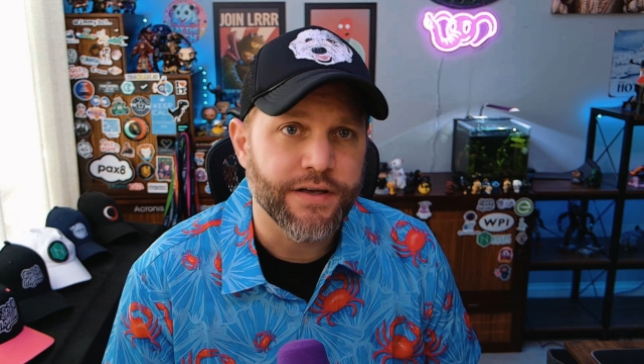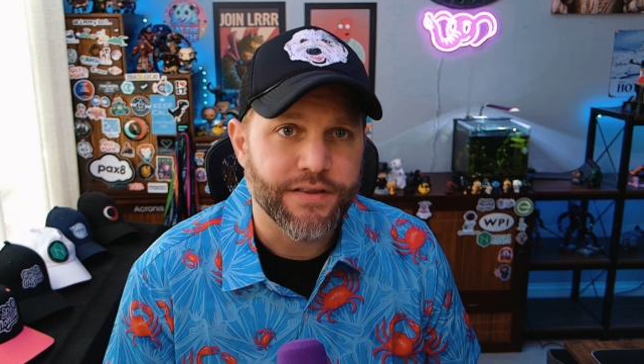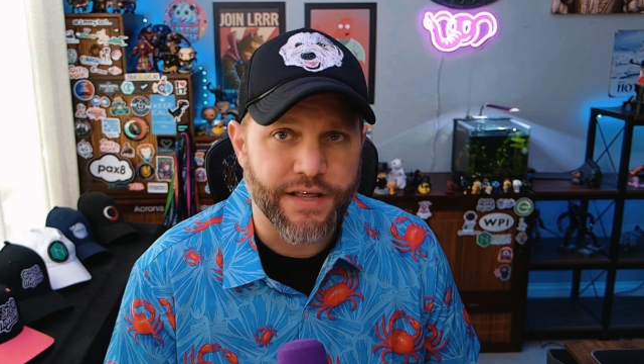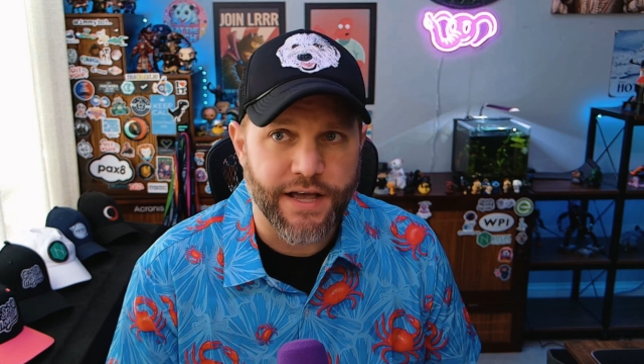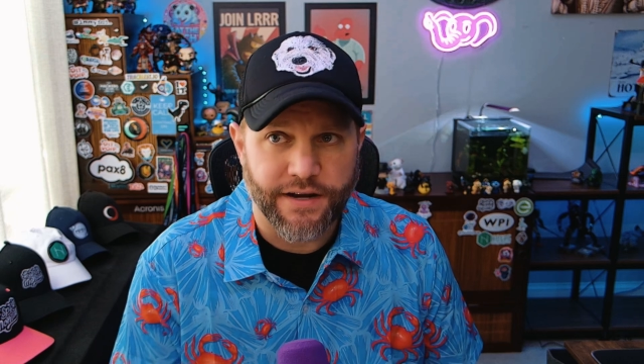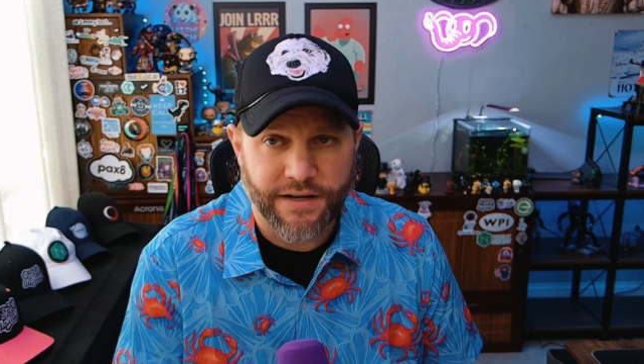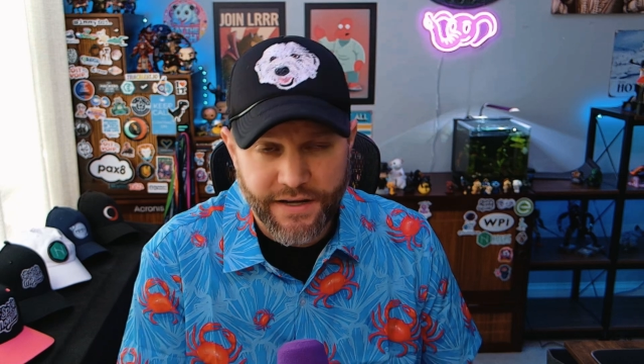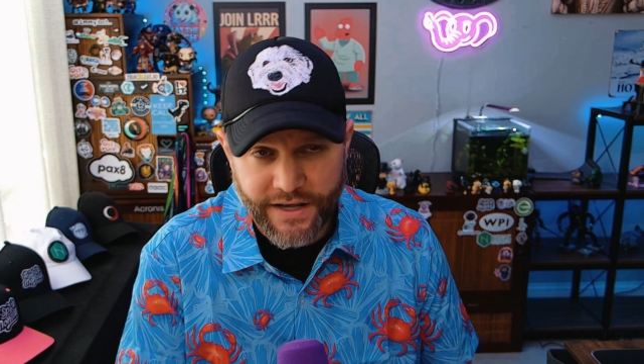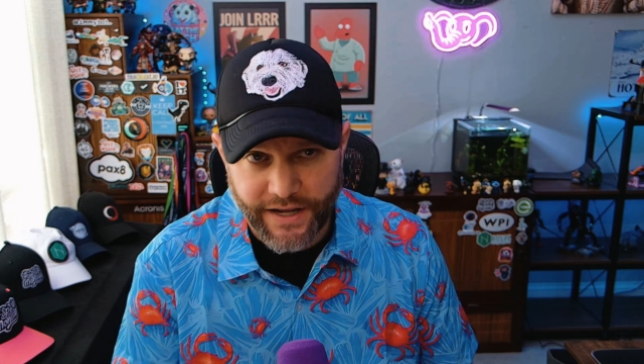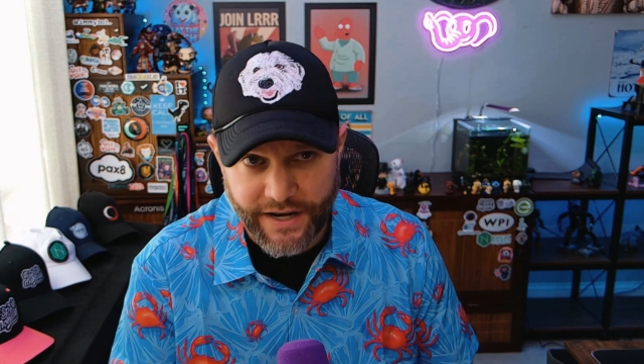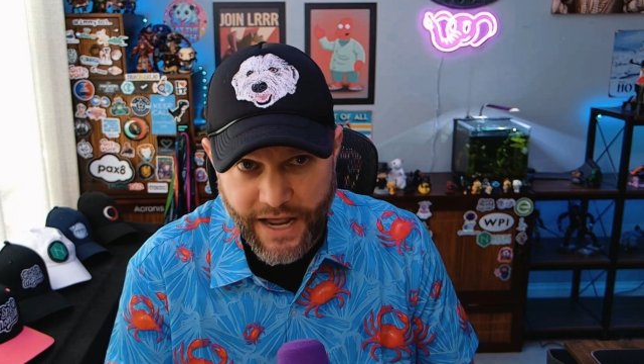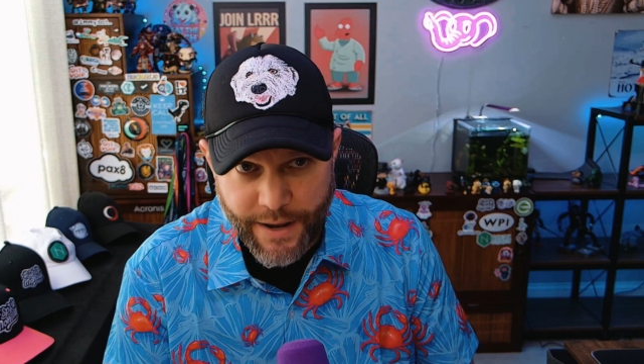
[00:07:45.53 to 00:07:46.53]
that
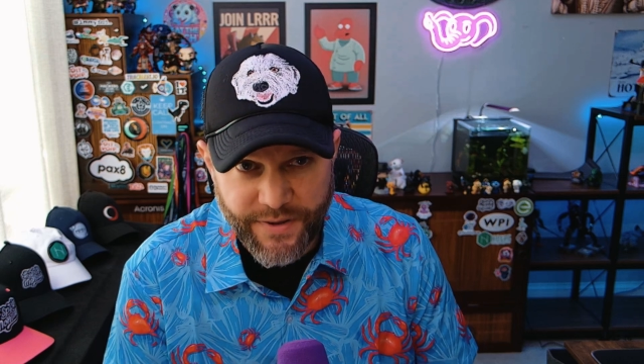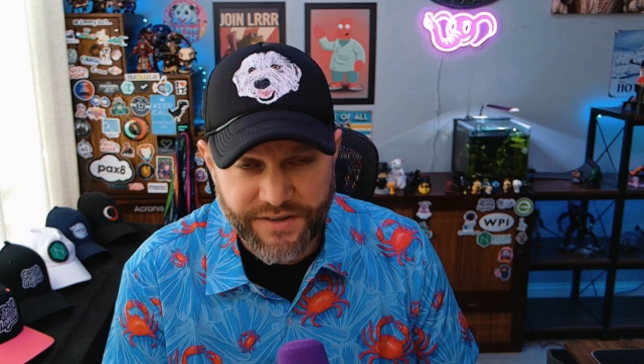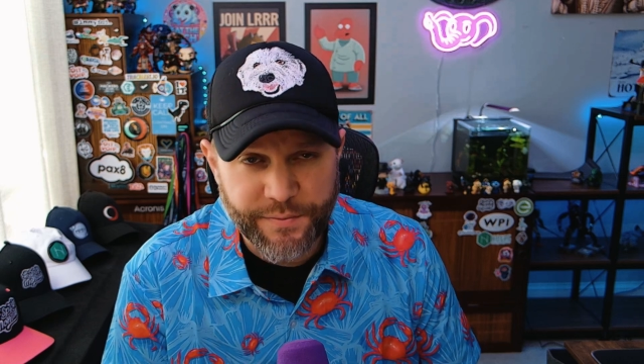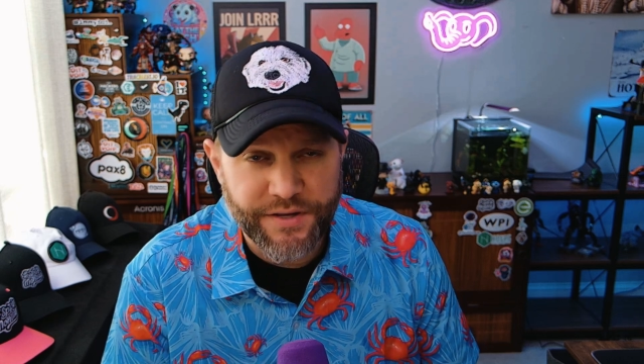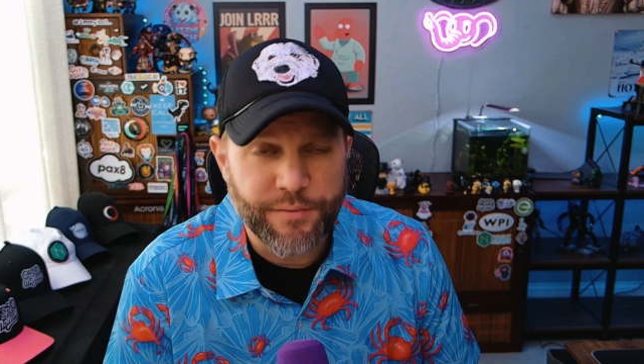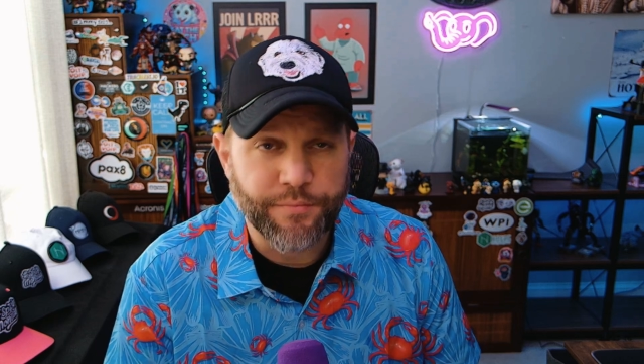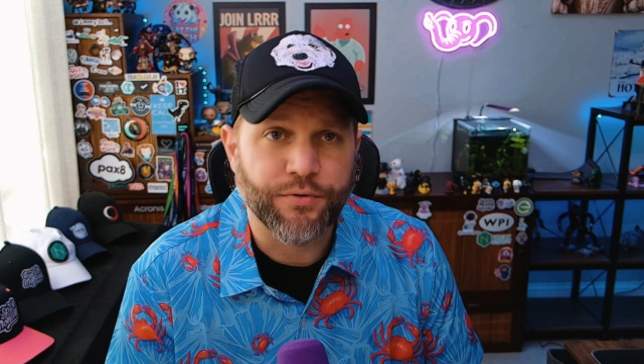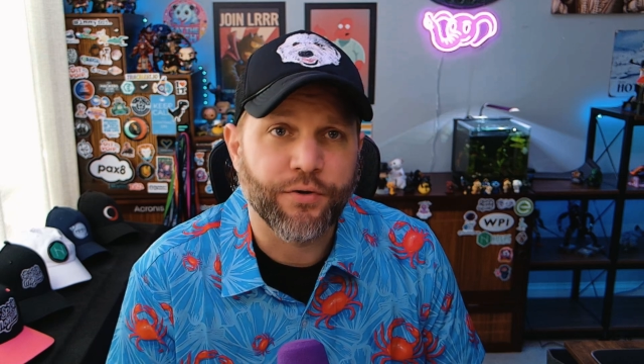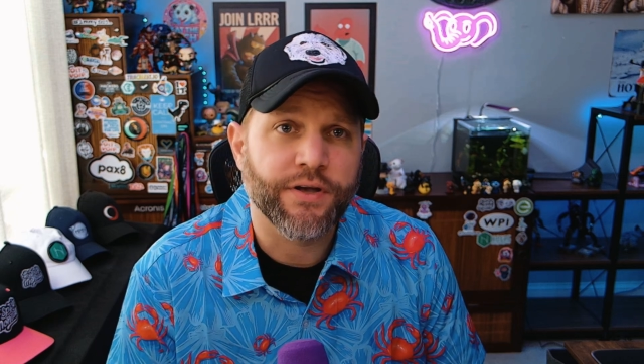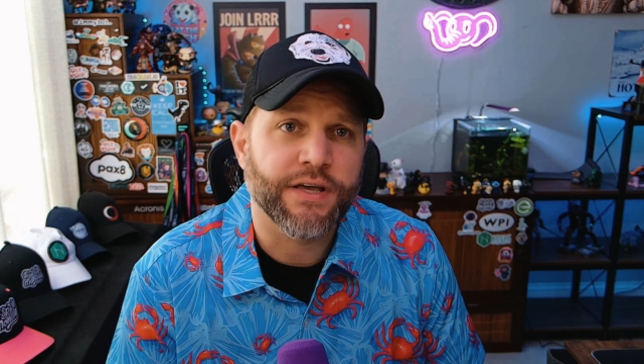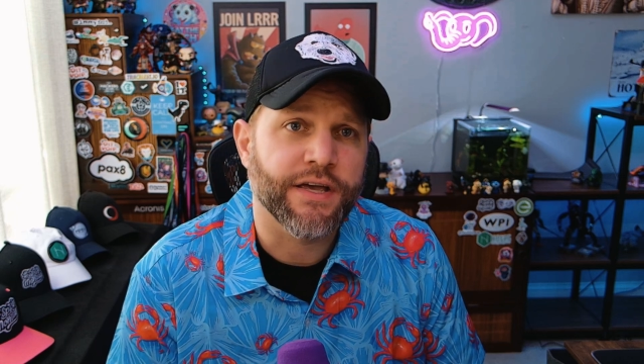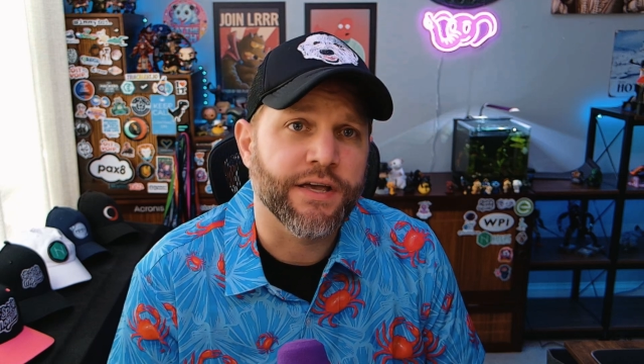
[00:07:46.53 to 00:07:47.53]
an MSP
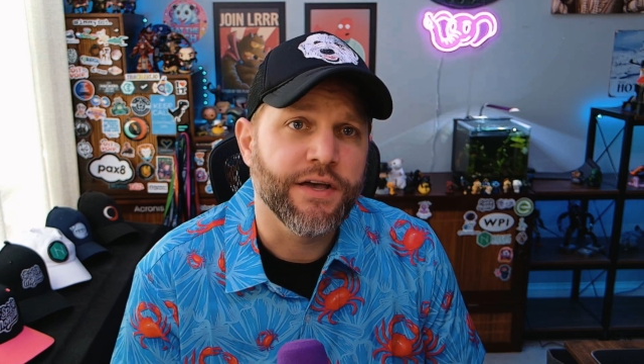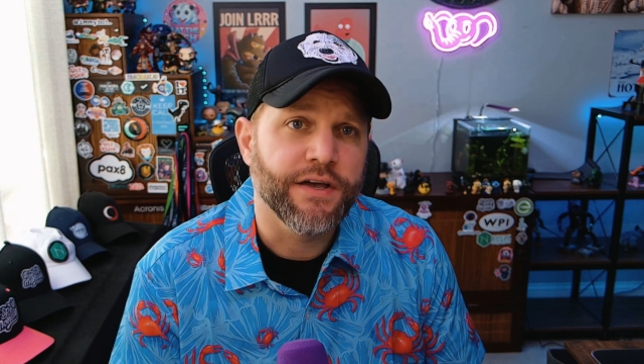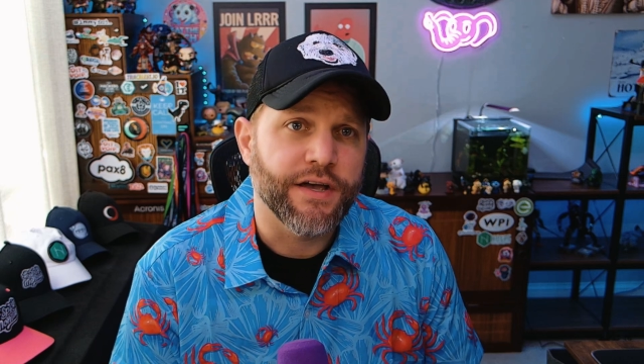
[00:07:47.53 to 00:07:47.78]
employee